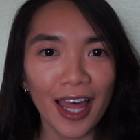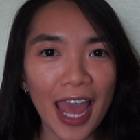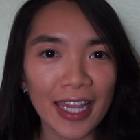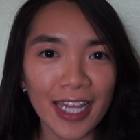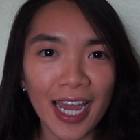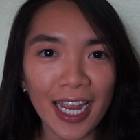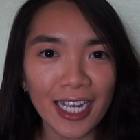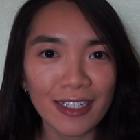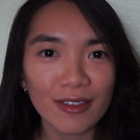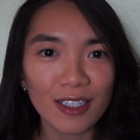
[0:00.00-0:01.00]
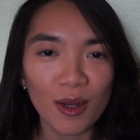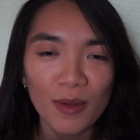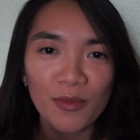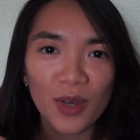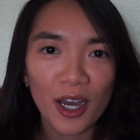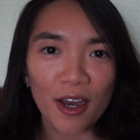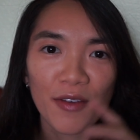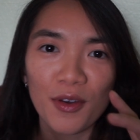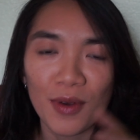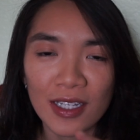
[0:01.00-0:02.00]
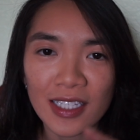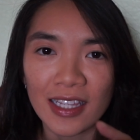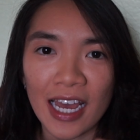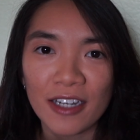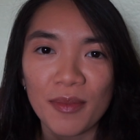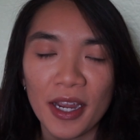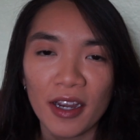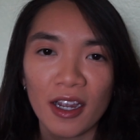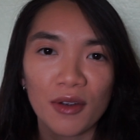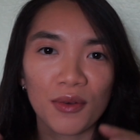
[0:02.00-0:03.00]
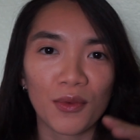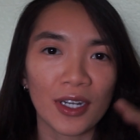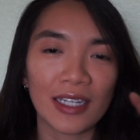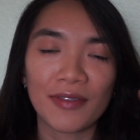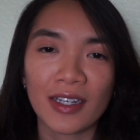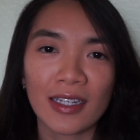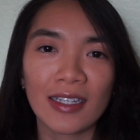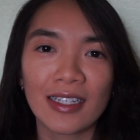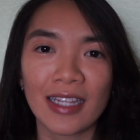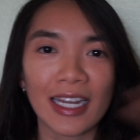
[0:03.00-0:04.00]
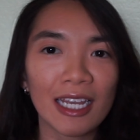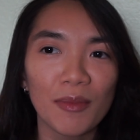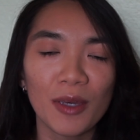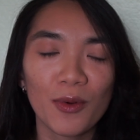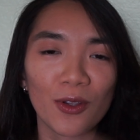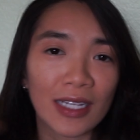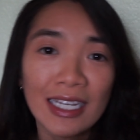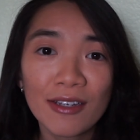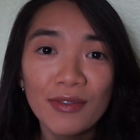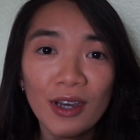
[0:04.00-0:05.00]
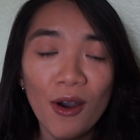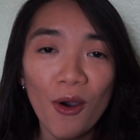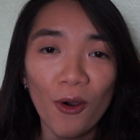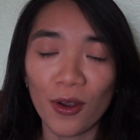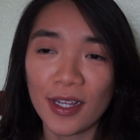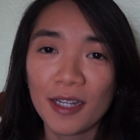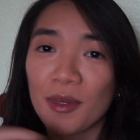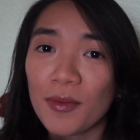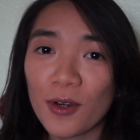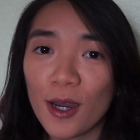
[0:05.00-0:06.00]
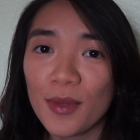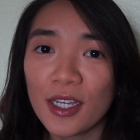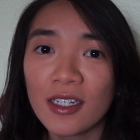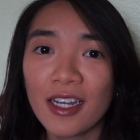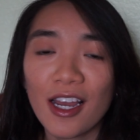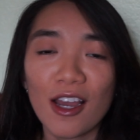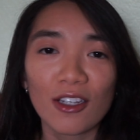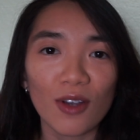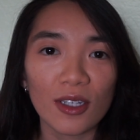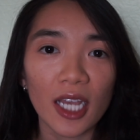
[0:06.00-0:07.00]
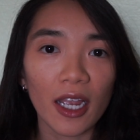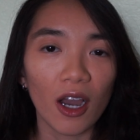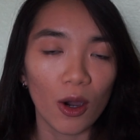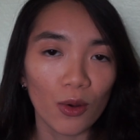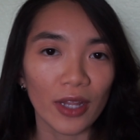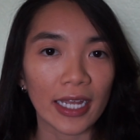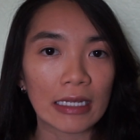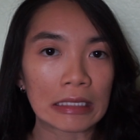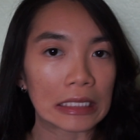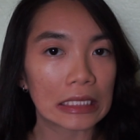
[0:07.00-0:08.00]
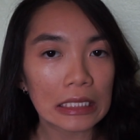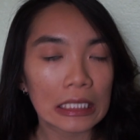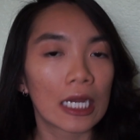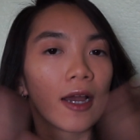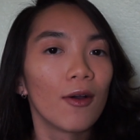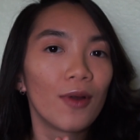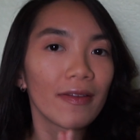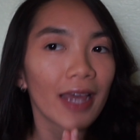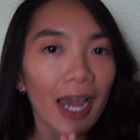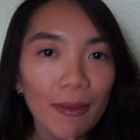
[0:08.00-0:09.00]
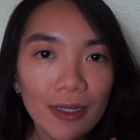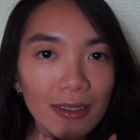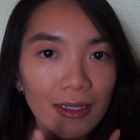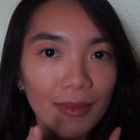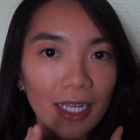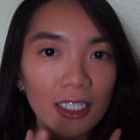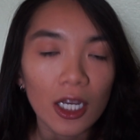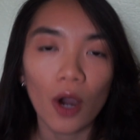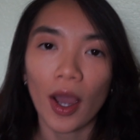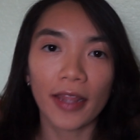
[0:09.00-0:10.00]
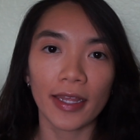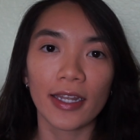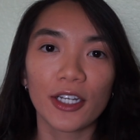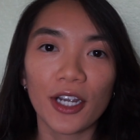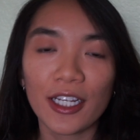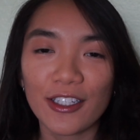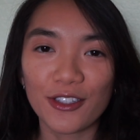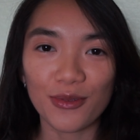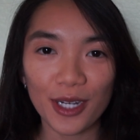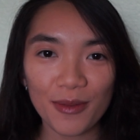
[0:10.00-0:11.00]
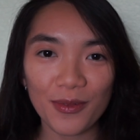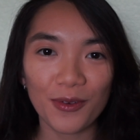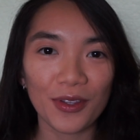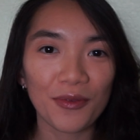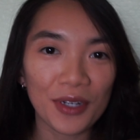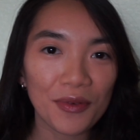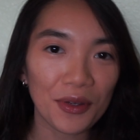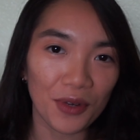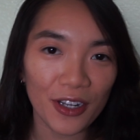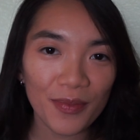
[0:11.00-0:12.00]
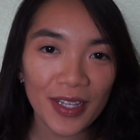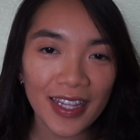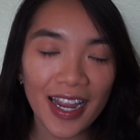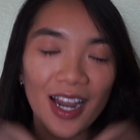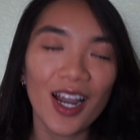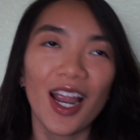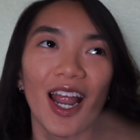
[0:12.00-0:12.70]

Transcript: and like some of the ones in Latin America weren't even letting people leave or letting people come in. So I was like, oh, like what if that happens to Mexico? And then during the trip, when we would have been there,